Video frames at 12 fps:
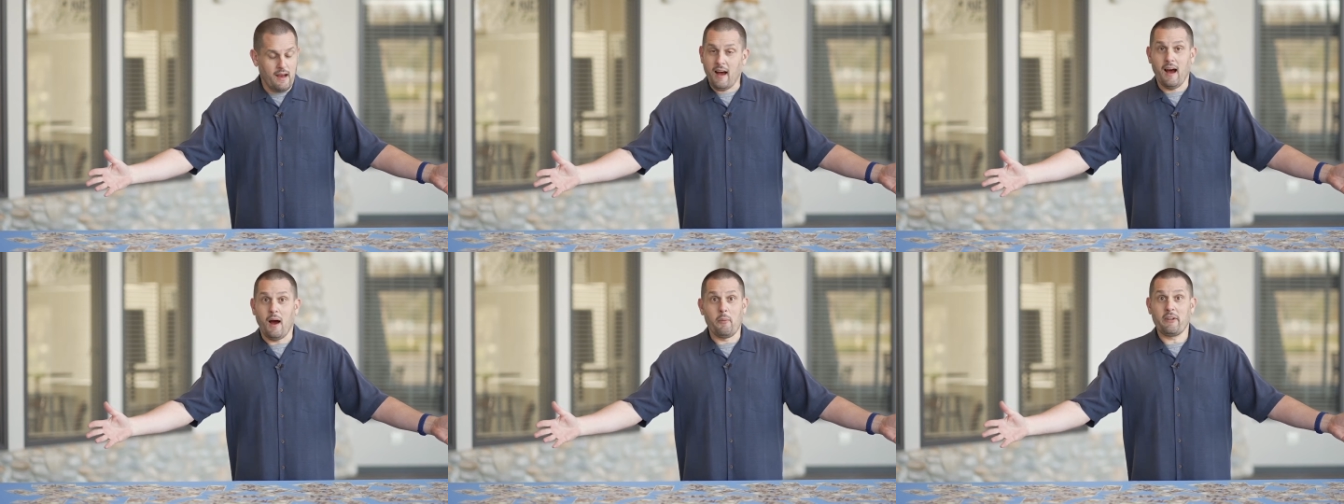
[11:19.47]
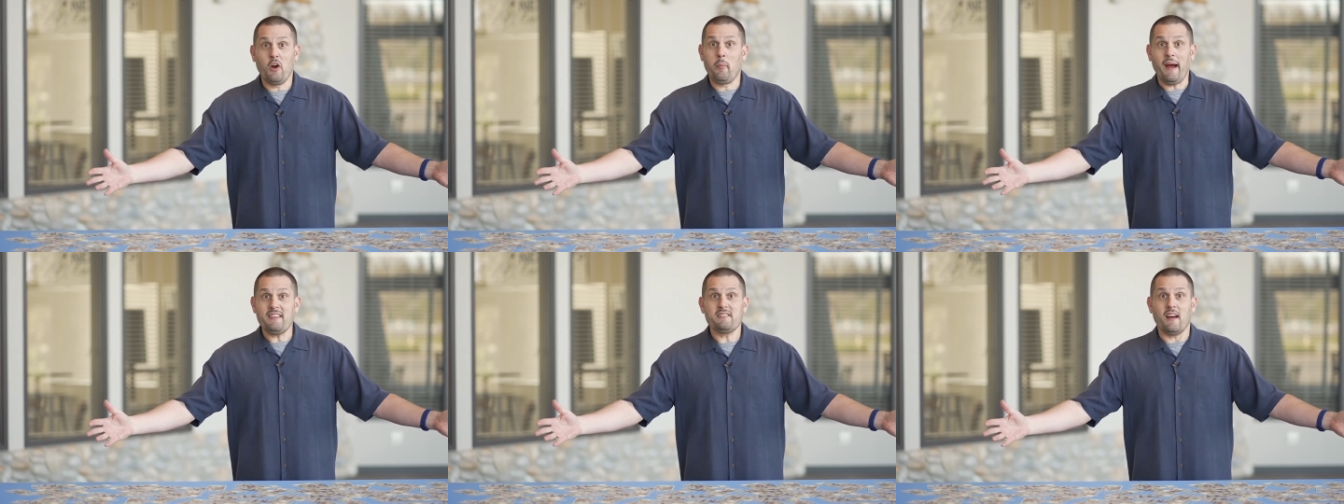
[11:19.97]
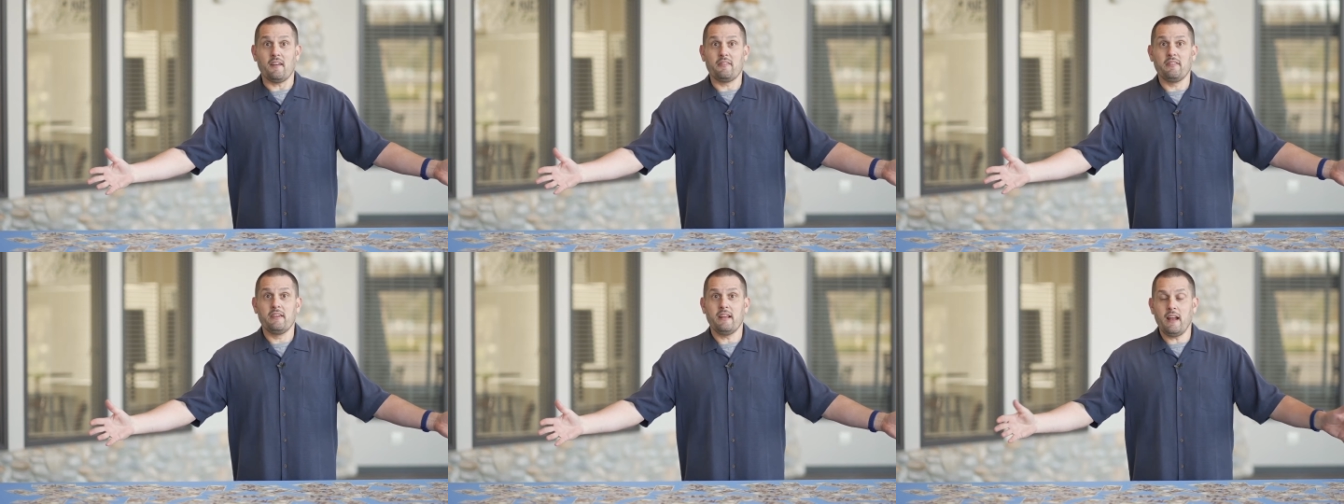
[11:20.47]
I want to go buy
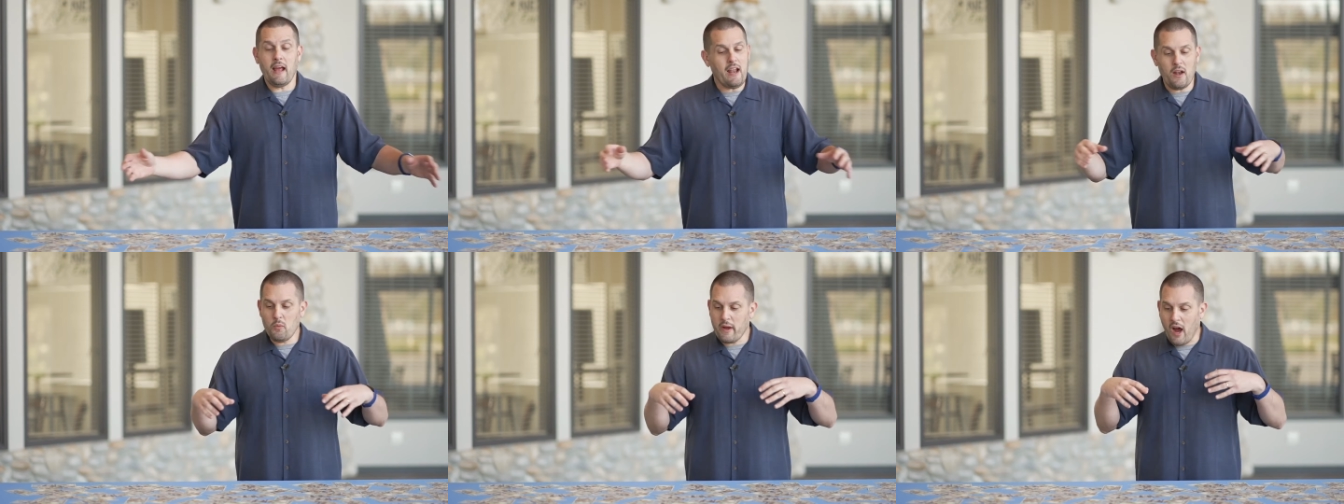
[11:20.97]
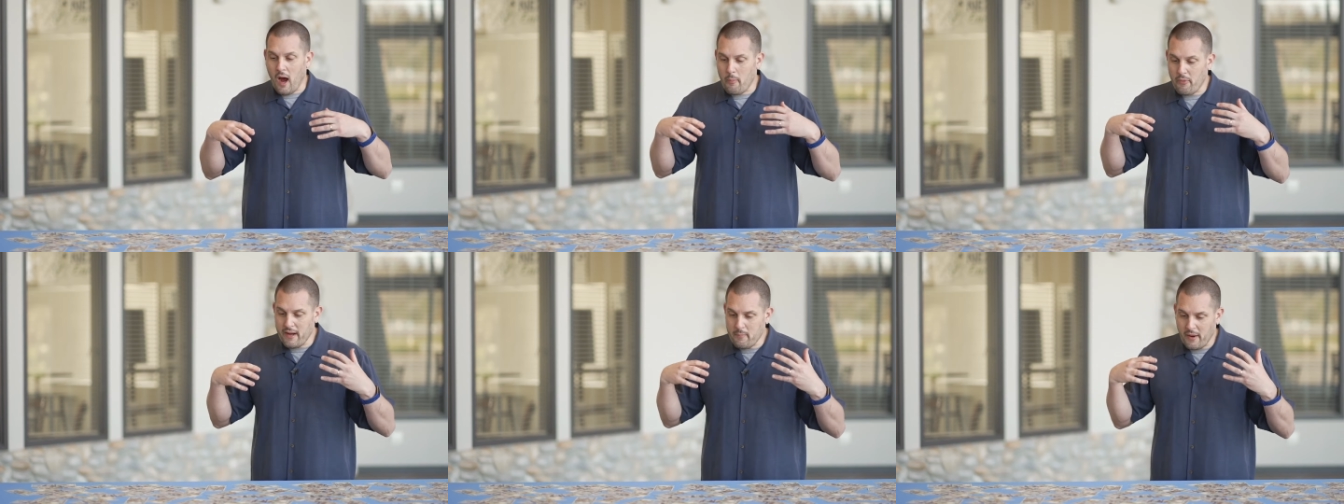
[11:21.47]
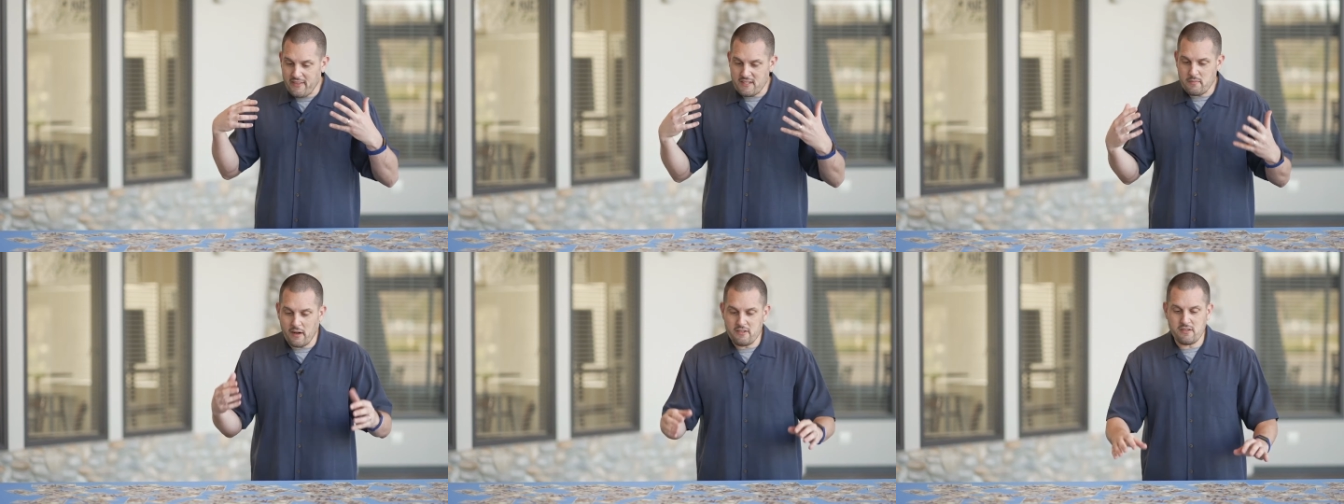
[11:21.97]
stuff. And we operate by this
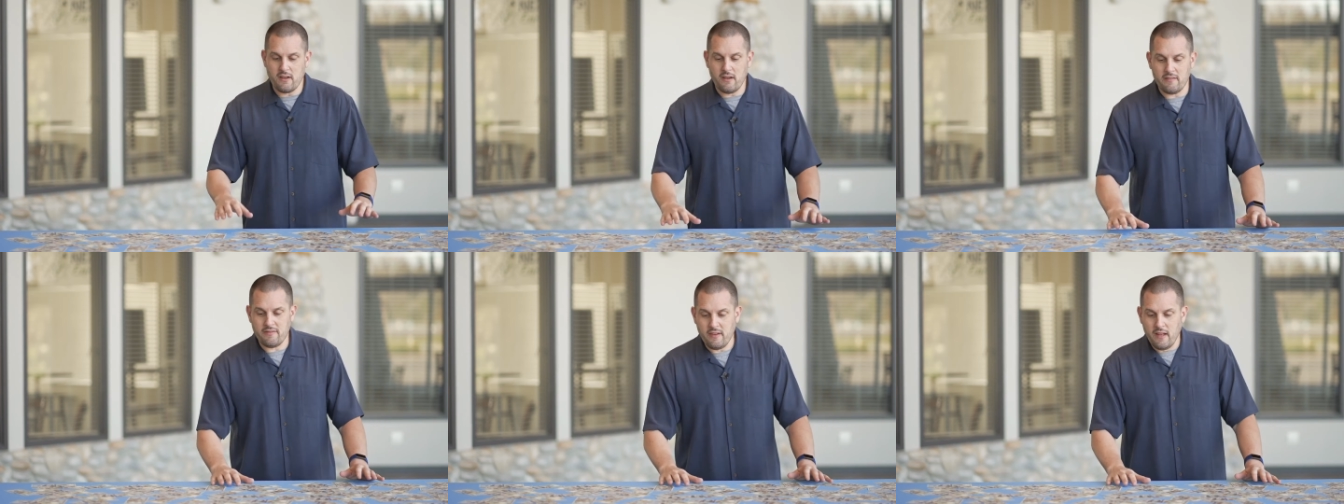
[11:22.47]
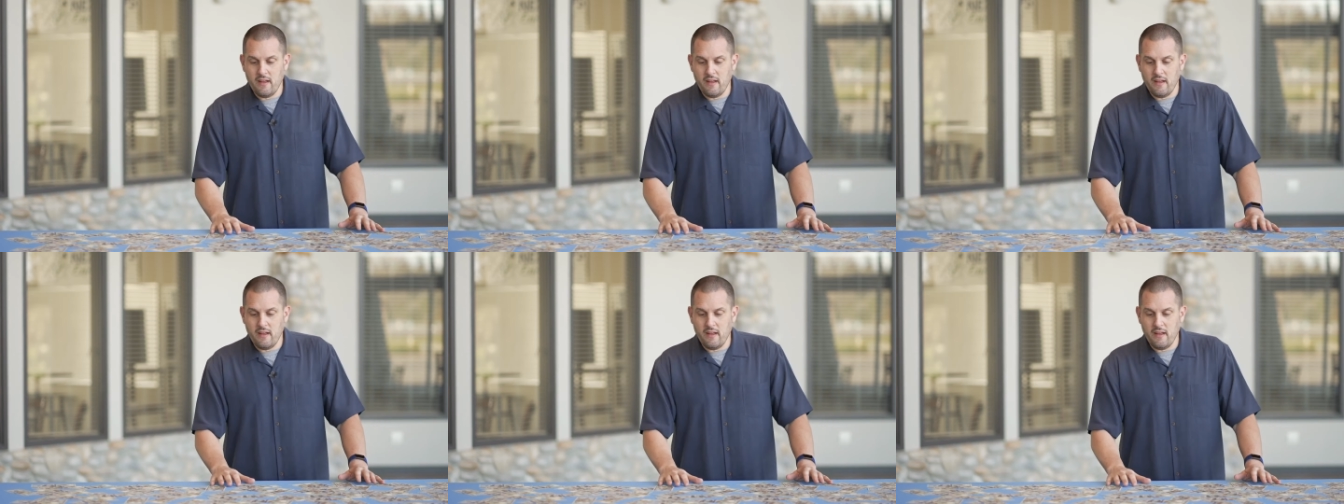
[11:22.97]
mantra of,